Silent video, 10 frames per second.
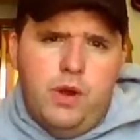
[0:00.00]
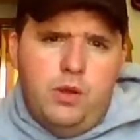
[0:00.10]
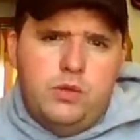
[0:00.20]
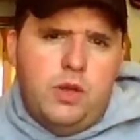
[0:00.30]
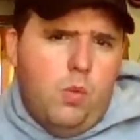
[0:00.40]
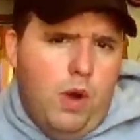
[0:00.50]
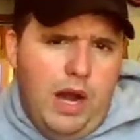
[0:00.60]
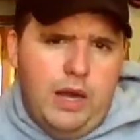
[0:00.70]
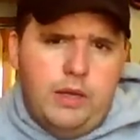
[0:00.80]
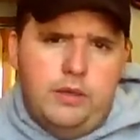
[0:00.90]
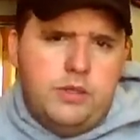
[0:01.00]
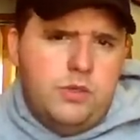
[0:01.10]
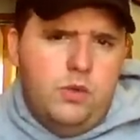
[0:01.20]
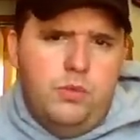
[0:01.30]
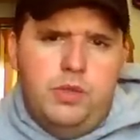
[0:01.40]
out there walking,
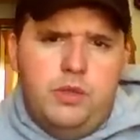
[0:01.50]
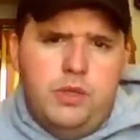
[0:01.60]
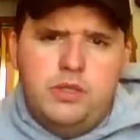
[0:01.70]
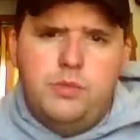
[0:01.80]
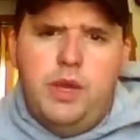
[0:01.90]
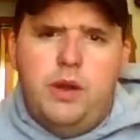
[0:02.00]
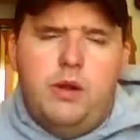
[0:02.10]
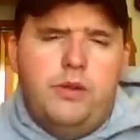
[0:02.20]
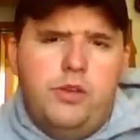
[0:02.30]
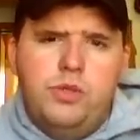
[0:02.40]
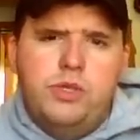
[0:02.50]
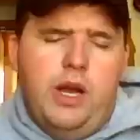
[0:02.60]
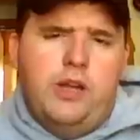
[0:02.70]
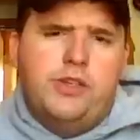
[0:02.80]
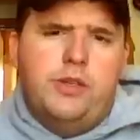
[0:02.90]
snowmobiling, doesn't matter. Use
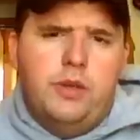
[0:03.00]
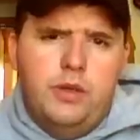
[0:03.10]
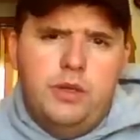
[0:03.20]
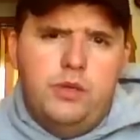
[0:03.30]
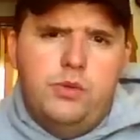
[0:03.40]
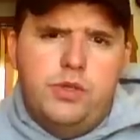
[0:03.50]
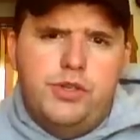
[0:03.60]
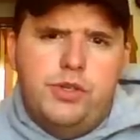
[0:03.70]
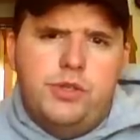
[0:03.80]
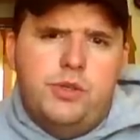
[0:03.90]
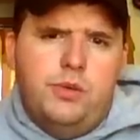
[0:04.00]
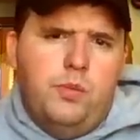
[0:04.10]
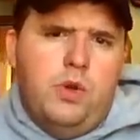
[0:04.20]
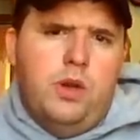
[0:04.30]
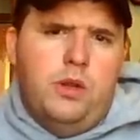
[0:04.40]
caution. Use a
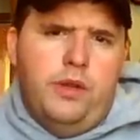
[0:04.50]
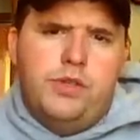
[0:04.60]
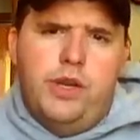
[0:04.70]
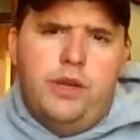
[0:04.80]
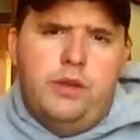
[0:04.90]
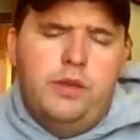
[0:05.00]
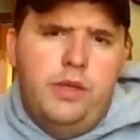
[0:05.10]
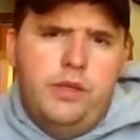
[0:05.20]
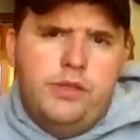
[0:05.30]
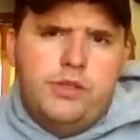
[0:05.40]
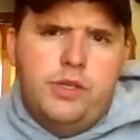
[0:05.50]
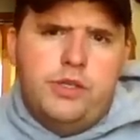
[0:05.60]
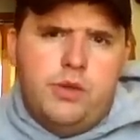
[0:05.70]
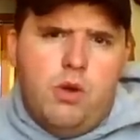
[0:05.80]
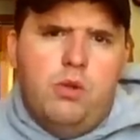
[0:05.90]
chisel. Wear a life jacket. It's
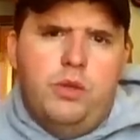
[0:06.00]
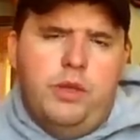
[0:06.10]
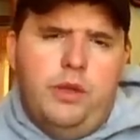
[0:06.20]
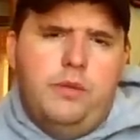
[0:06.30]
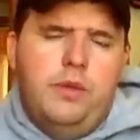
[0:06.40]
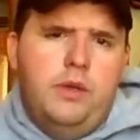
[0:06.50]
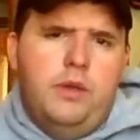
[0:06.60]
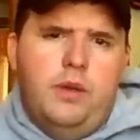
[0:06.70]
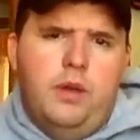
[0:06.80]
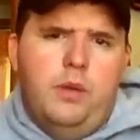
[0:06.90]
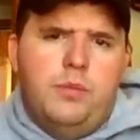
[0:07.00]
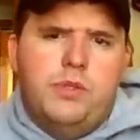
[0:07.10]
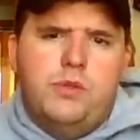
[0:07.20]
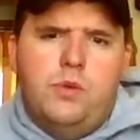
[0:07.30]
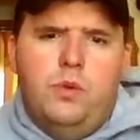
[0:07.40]
just early yet,
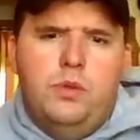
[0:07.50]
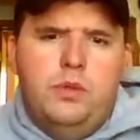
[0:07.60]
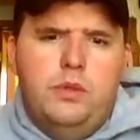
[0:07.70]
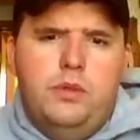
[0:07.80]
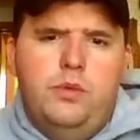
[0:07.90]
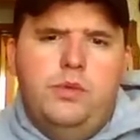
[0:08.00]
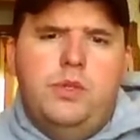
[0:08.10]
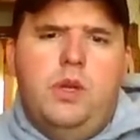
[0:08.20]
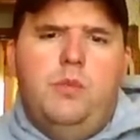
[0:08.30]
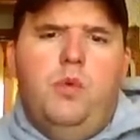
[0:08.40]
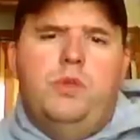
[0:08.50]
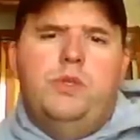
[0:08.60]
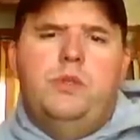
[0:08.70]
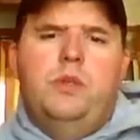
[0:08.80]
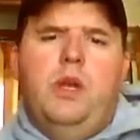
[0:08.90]
so use
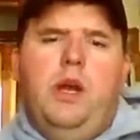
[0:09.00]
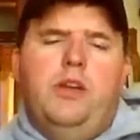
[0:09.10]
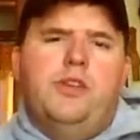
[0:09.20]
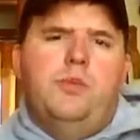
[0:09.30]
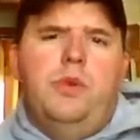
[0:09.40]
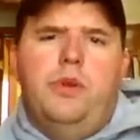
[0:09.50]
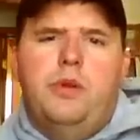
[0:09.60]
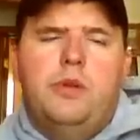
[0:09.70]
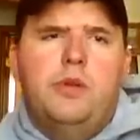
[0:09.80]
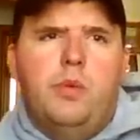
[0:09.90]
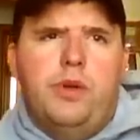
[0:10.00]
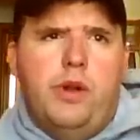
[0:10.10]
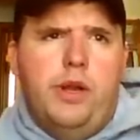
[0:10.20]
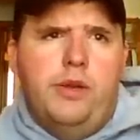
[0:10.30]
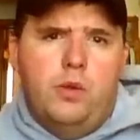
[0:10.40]
utmost caution when
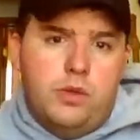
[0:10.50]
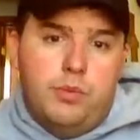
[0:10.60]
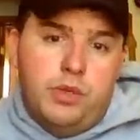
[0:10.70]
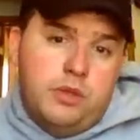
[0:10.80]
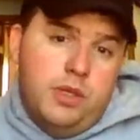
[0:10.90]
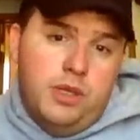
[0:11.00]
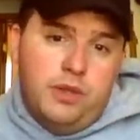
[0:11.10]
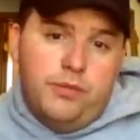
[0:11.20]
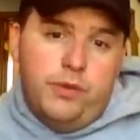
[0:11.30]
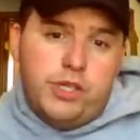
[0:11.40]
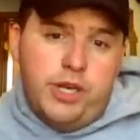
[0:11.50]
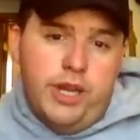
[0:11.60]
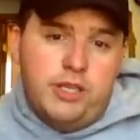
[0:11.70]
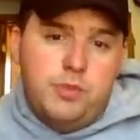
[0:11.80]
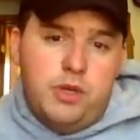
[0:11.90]
you're heading out there. But the fishing
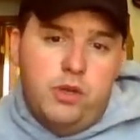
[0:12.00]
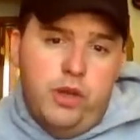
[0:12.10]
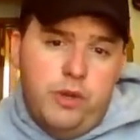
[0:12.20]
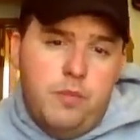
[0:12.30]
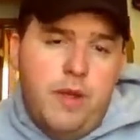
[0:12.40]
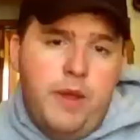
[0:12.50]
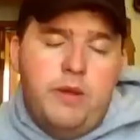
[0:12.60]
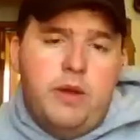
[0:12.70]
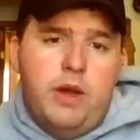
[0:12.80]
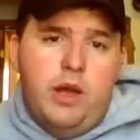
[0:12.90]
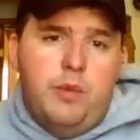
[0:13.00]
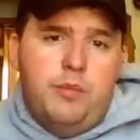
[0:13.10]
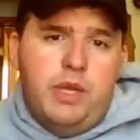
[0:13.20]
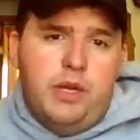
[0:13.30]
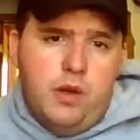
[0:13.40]
has been good.
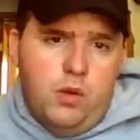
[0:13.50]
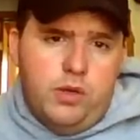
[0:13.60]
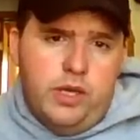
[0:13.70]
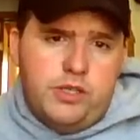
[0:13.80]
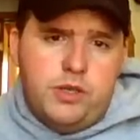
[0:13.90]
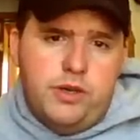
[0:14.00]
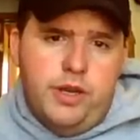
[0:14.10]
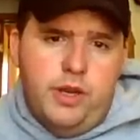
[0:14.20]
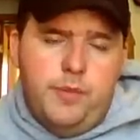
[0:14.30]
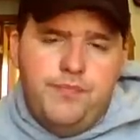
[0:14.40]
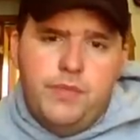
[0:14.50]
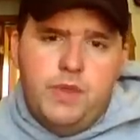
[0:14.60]
Made it out yesterday,